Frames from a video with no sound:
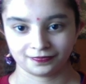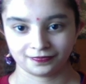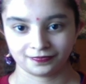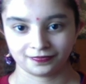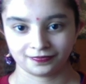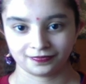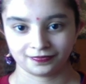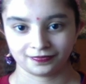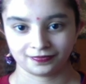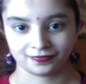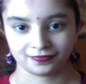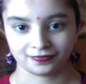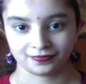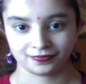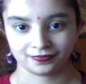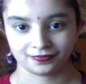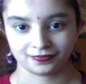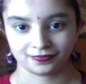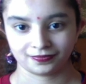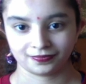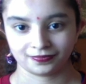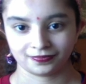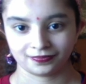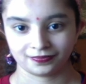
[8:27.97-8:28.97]

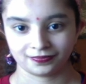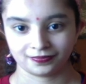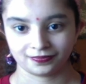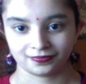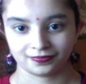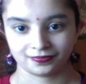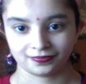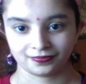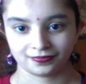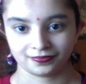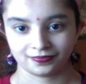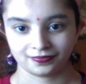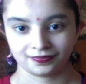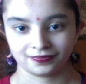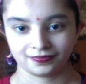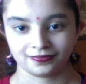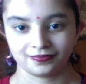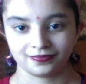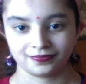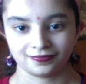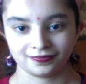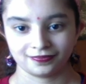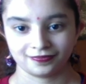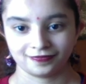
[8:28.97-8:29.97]

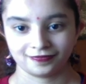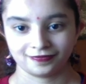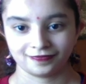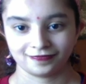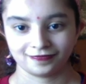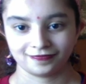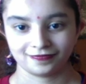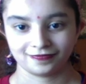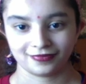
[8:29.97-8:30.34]
No words are spoken by the person on screen.